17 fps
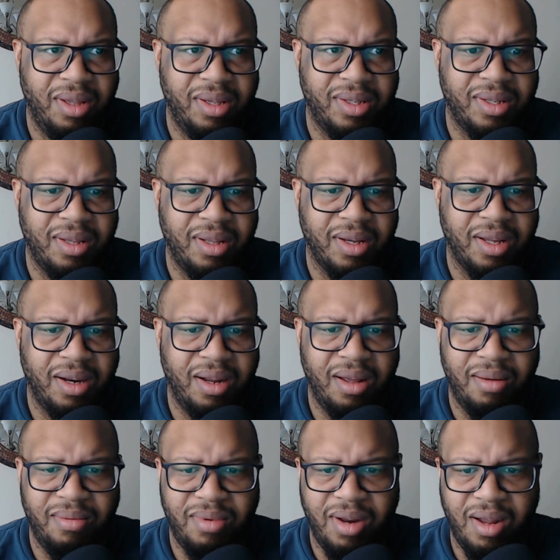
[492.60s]
Let's look it
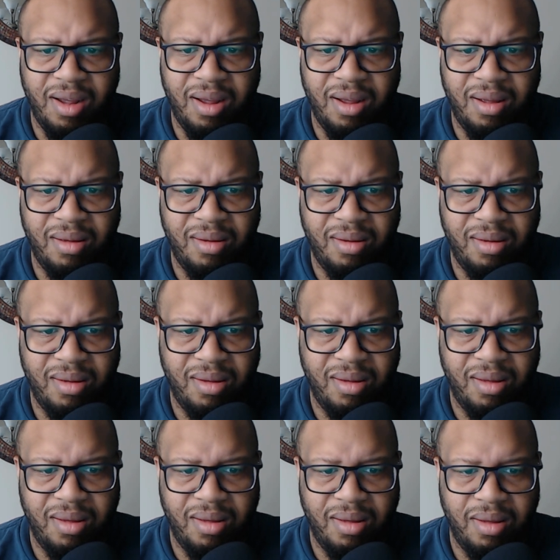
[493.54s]
up now.
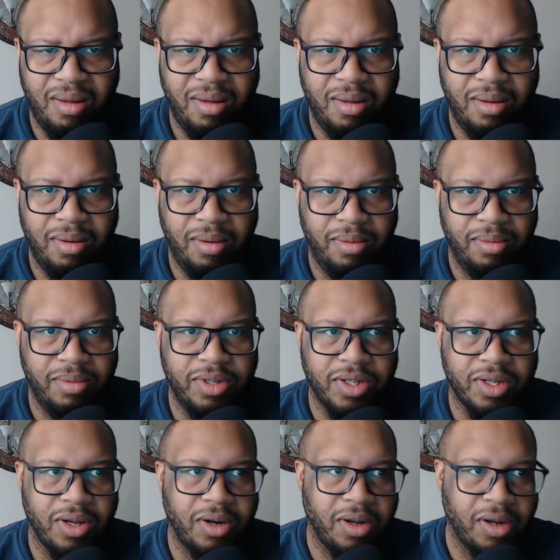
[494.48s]
I'm
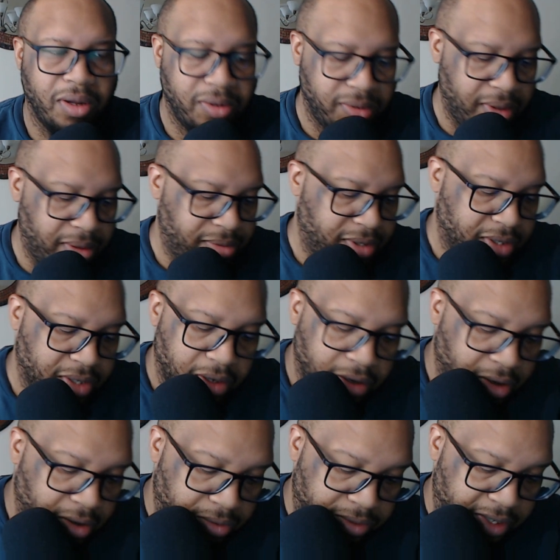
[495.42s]
just gonna go. I'm just
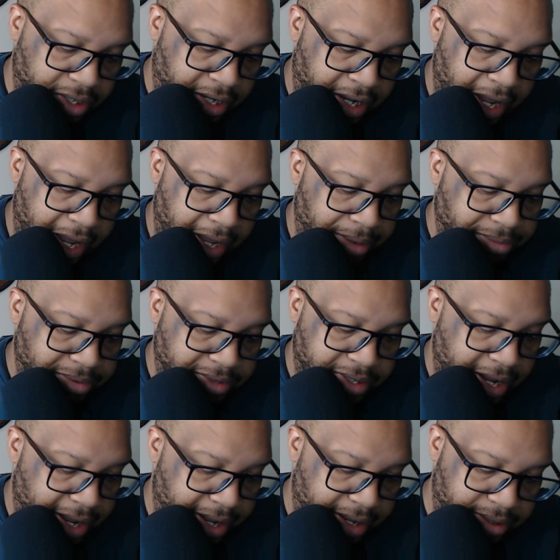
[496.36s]
gonna go to the game
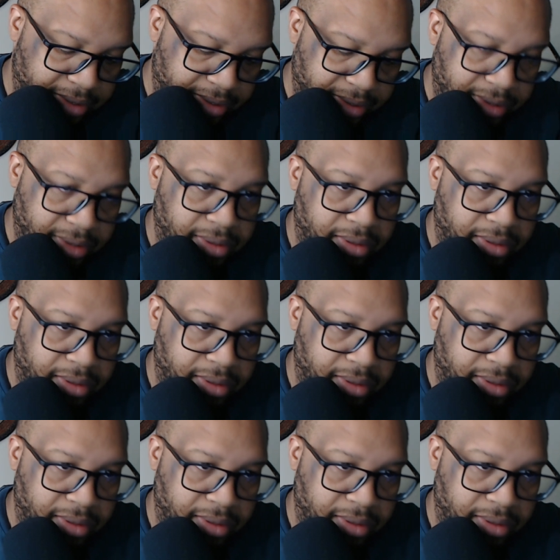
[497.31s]
stats.